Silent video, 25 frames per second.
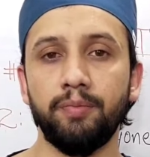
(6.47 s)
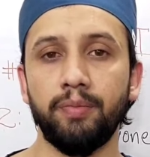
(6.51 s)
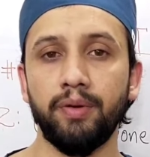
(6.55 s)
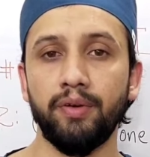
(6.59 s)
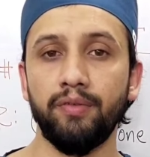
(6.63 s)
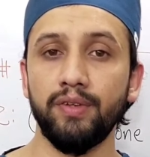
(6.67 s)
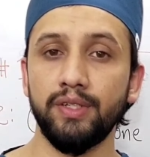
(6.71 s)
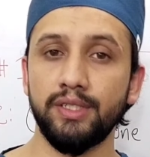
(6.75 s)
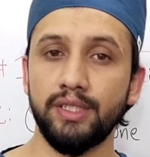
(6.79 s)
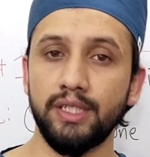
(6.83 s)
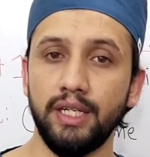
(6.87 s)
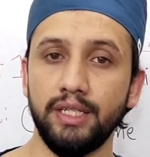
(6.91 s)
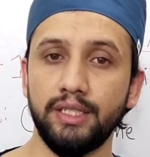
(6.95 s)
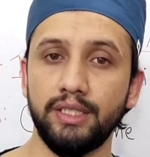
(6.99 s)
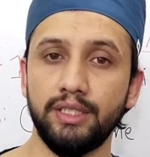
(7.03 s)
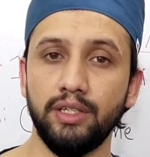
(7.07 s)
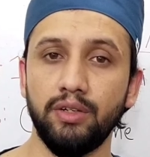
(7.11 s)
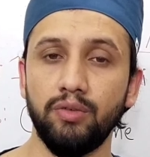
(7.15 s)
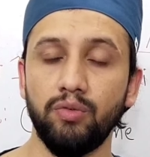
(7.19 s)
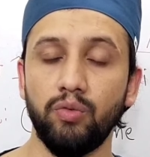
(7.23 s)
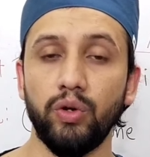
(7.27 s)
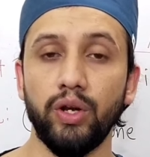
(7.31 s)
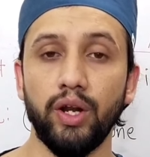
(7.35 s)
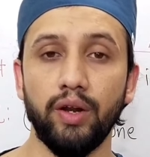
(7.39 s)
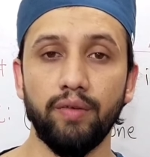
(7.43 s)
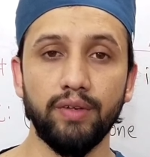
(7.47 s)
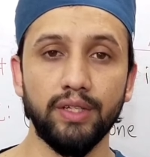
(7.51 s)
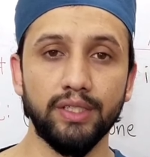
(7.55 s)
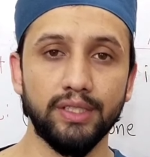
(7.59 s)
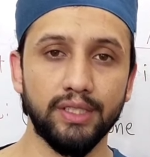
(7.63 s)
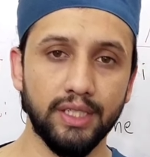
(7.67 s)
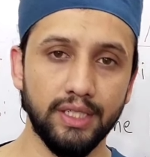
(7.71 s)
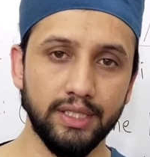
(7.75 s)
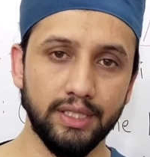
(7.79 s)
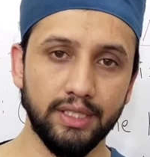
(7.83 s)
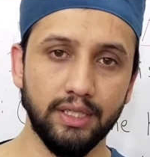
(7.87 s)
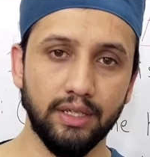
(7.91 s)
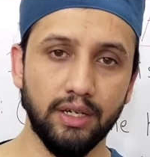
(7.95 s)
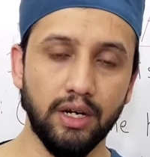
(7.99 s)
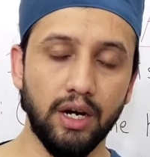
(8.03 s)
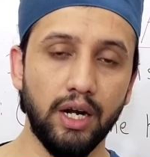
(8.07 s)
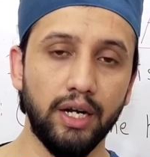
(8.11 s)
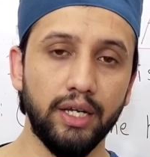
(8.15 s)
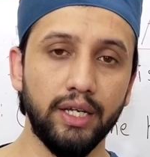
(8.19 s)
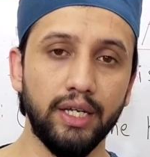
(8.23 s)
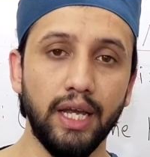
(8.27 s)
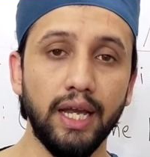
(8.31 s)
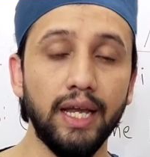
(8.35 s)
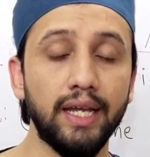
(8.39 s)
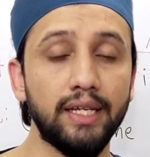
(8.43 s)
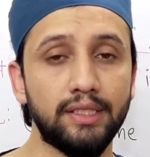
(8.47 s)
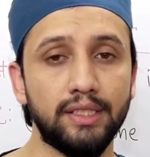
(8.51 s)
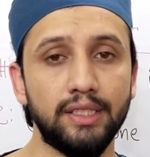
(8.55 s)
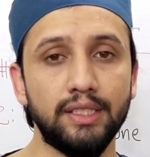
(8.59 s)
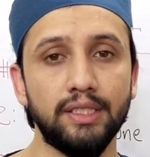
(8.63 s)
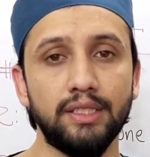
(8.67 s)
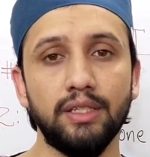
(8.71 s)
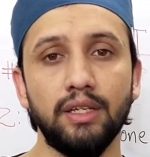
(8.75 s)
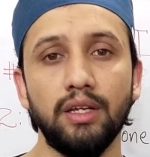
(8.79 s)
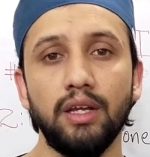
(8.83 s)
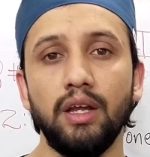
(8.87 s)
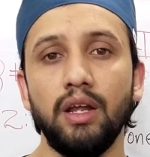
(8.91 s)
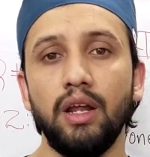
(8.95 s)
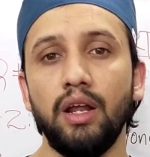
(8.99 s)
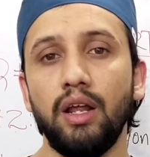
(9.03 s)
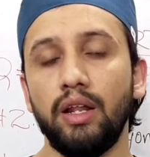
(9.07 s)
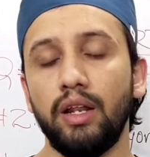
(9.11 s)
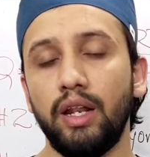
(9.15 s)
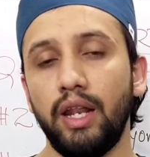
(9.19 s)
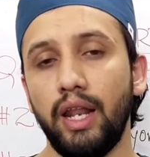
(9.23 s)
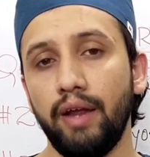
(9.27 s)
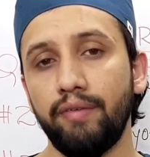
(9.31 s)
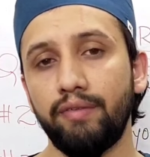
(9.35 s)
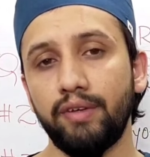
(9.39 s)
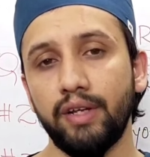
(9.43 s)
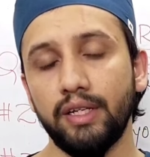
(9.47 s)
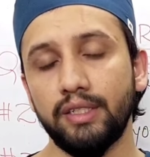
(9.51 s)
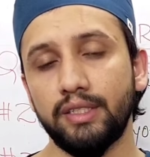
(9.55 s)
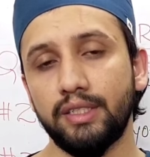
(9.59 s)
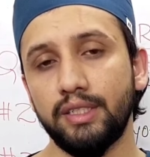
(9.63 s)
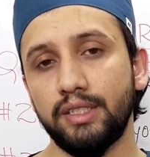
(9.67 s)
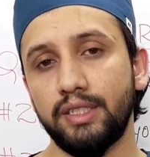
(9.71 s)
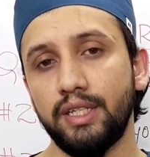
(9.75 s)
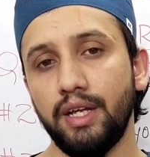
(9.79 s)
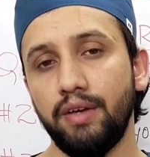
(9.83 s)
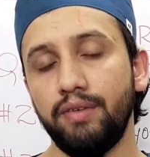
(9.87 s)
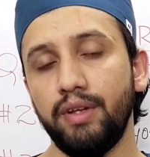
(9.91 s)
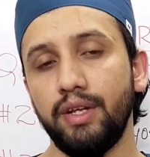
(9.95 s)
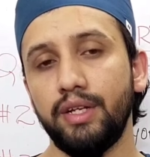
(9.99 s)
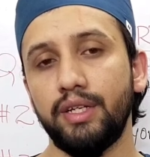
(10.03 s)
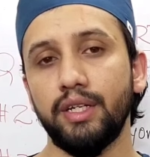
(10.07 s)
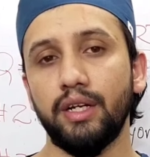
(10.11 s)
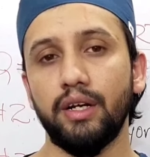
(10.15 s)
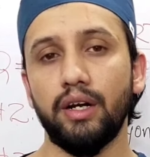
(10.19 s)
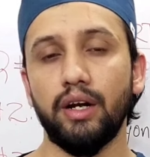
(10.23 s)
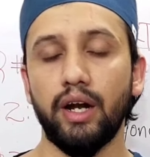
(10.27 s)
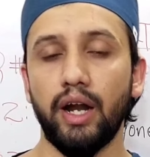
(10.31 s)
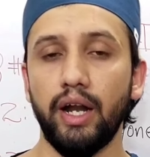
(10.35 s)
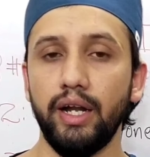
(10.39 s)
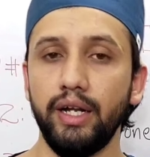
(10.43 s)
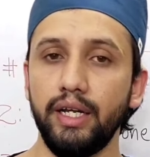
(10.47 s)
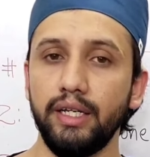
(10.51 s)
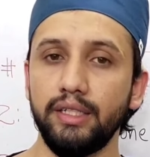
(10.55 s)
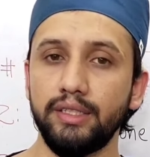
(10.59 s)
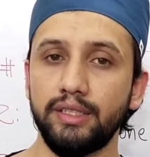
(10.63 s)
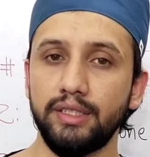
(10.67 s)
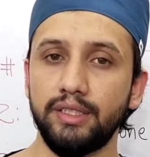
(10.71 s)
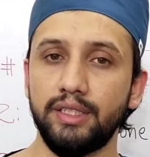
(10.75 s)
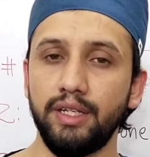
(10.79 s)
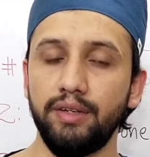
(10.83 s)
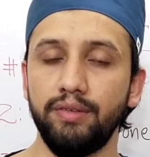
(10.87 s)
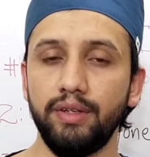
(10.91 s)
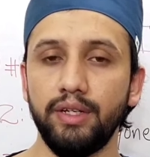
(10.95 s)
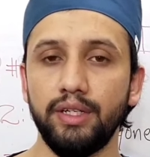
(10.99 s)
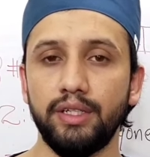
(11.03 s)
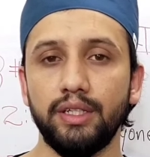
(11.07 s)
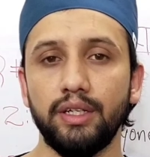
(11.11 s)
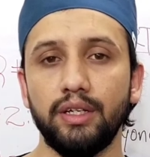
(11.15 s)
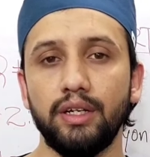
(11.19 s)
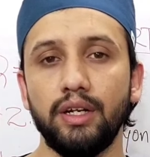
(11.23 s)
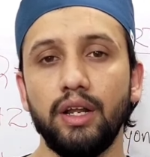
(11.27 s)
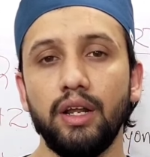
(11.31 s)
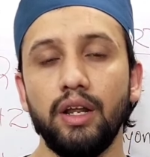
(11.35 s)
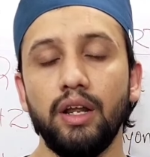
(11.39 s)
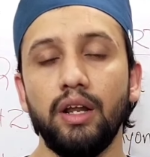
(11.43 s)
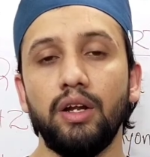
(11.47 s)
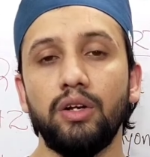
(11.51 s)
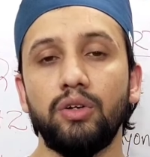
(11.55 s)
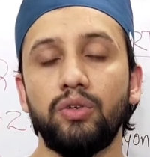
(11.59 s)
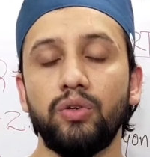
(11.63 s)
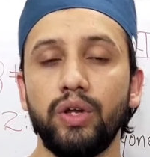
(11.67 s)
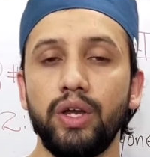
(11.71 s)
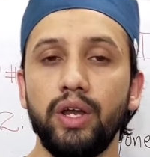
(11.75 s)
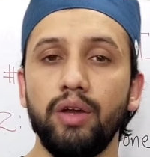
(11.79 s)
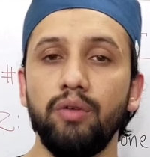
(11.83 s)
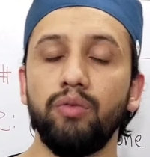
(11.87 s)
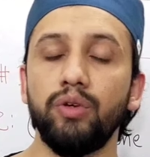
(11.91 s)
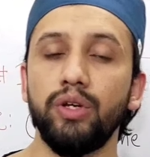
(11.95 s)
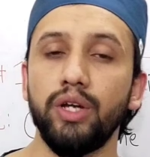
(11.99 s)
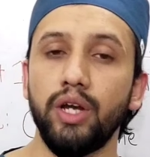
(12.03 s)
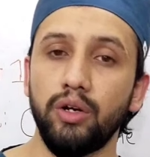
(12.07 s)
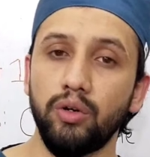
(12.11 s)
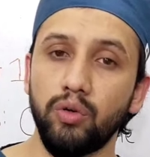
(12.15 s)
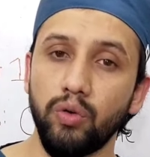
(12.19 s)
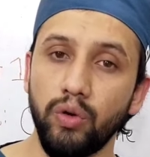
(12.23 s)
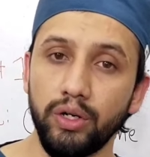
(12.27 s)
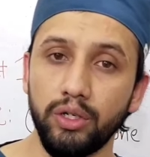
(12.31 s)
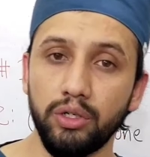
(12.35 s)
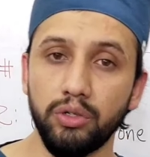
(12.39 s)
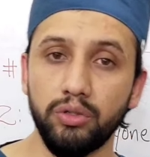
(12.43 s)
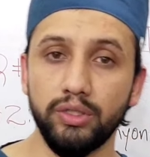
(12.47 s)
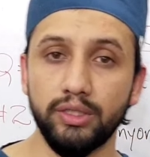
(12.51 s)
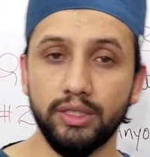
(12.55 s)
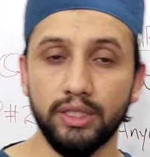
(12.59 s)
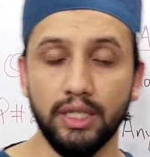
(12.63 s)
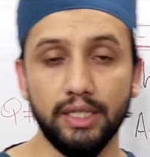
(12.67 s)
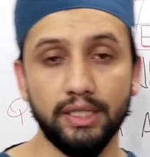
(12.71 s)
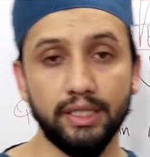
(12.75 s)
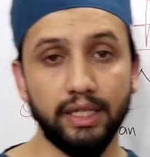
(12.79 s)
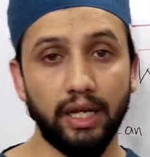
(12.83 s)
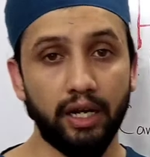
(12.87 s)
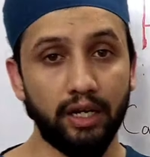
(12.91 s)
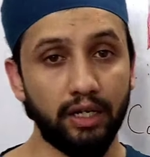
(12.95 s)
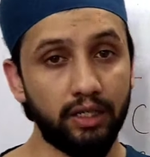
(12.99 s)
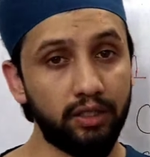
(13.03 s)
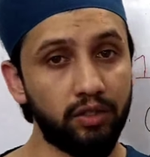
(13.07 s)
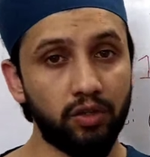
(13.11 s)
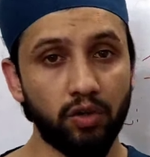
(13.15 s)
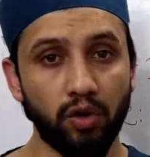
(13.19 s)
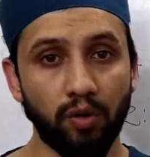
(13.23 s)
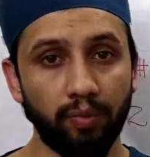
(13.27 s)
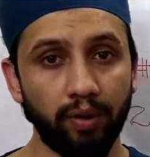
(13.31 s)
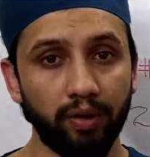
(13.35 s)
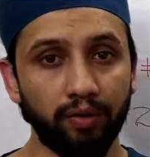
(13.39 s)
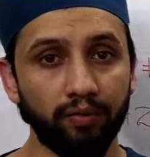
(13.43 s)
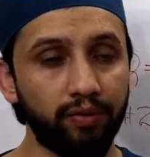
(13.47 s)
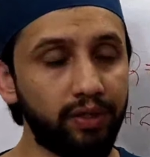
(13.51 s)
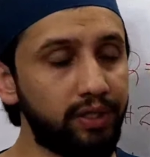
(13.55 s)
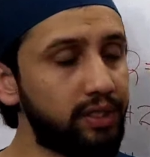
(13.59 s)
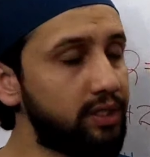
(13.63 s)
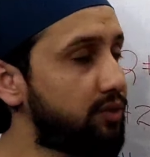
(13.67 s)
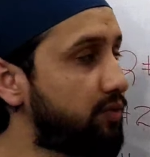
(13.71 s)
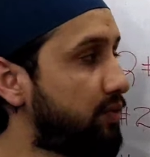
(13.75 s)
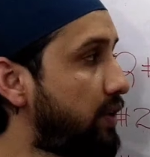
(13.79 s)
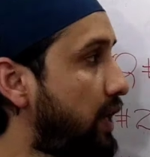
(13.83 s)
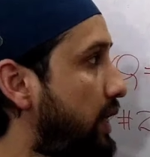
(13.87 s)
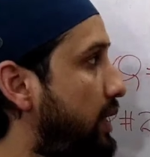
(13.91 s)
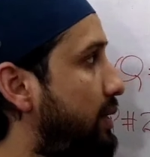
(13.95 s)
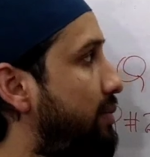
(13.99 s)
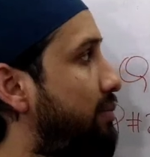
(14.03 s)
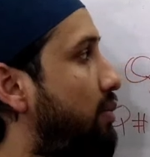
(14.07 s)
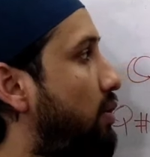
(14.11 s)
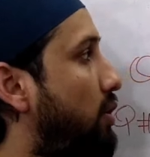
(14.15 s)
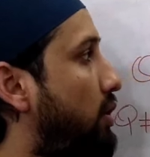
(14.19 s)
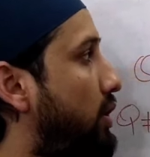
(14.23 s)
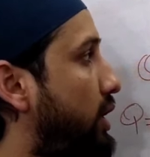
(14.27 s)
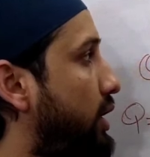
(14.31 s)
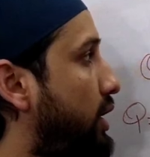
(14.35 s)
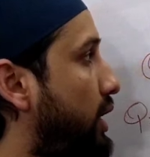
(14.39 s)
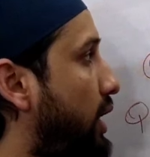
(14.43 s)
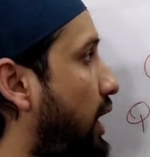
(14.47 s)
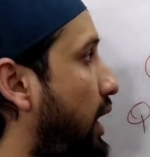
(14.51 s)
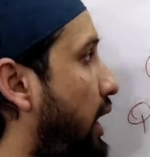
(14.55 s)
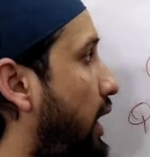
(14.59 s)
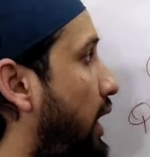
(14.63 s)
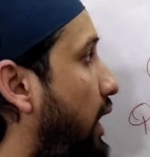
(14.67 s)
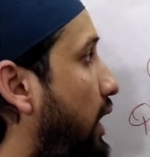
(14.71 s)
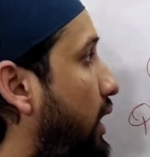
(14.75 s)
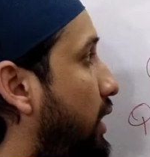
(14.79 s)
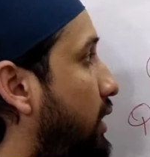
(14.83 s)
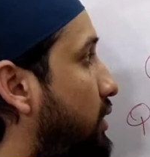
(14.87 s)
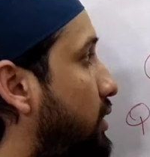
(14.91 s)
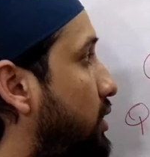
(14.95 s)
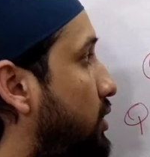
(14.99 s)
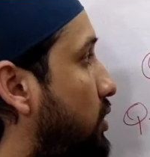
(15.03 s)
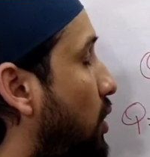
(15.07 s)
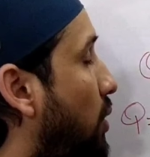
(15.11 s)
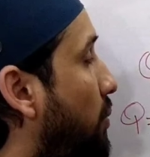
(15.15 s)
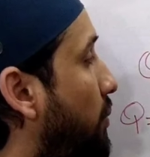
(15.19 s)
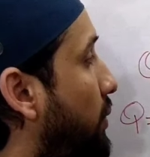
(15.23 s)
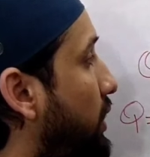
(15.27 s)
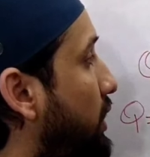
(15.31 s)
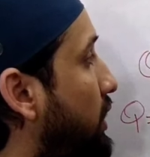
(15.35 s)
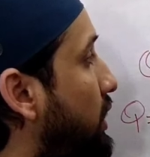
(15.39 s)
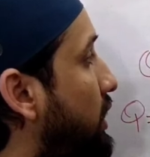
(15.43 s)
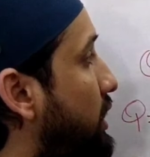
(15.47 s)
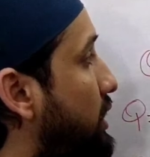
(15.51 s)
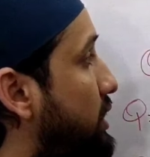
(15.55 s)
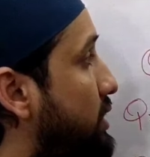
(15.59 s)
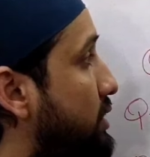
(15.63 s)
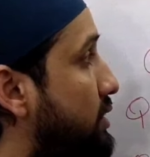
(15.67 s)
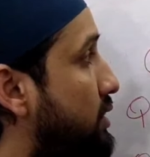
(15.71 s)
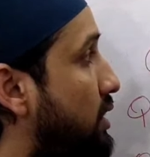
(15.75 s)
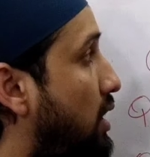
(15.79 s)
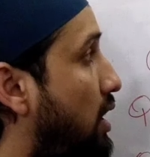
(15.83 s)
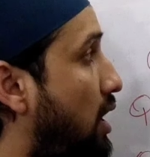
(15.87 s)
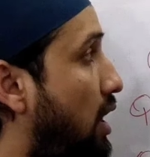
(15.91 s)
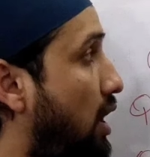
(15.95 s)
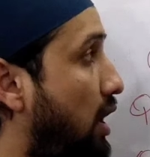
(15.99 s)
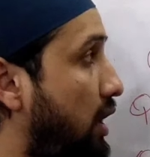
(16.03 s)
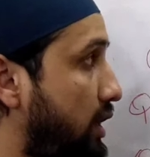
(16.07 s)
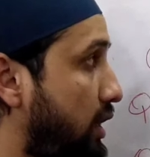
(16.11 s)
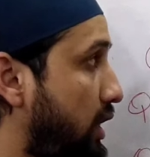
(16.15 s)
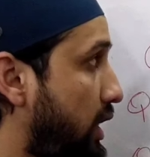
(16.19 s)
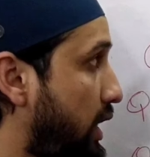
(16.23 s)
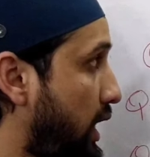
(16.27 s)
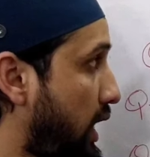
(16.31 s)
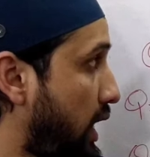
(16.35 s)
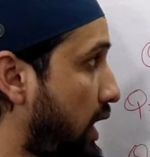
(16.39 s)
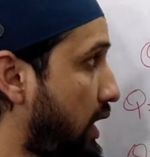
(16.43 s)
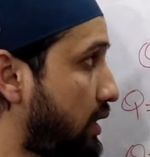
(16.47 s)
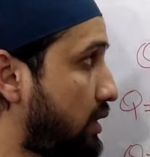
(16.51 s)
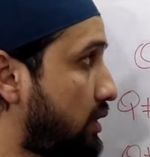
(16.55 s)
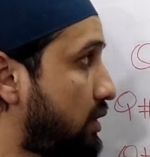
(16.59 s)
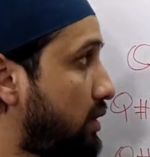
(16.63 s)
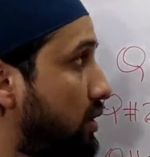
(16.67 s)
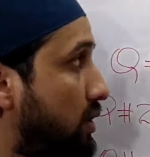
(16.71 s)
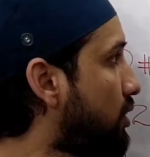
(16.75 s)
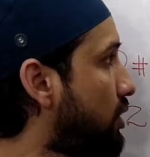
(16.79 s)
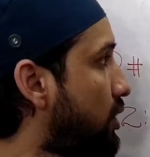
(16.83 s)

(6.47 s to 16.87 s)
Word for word: In previous lecture we have discussed the cardiac axis, left axis deviation, right axis deviation. Today we are going to discuss another topic which is very important, and the topic is heart attack.